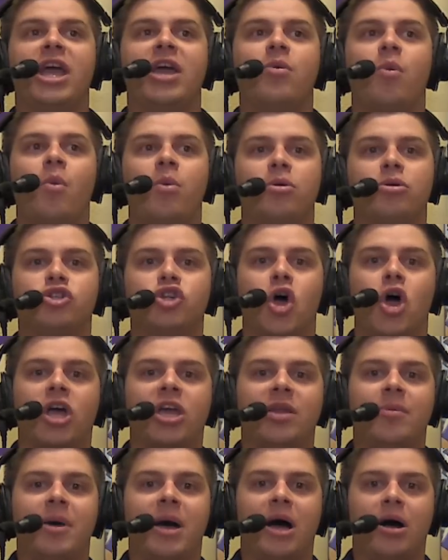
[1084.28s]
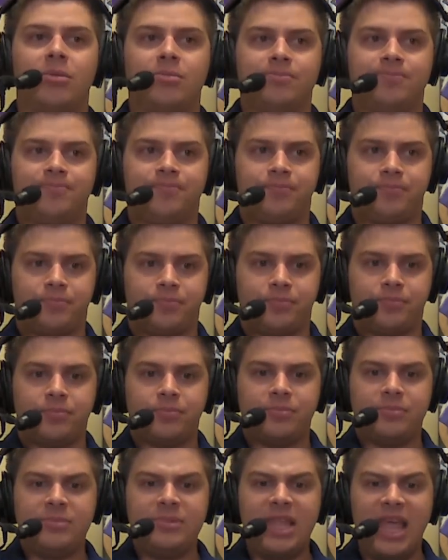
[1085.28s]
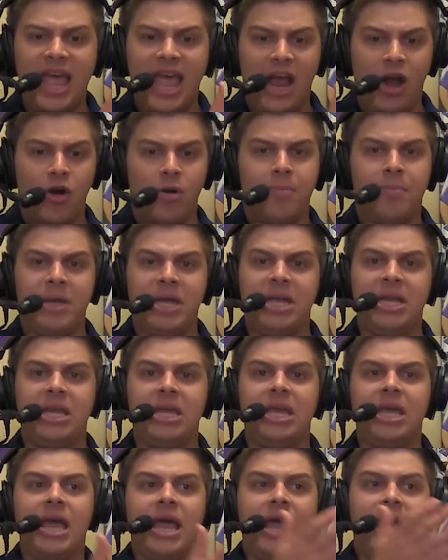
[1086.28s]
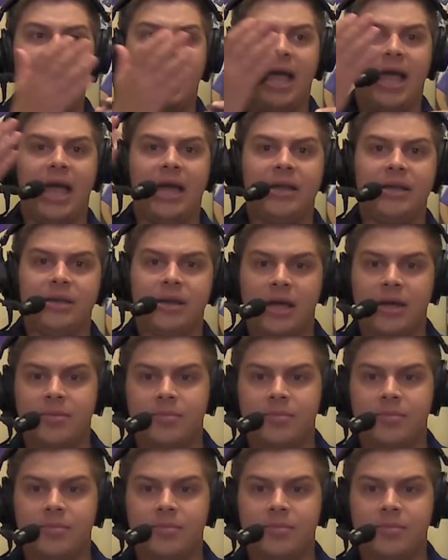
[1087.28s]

when we were talking about Aaron Beatty and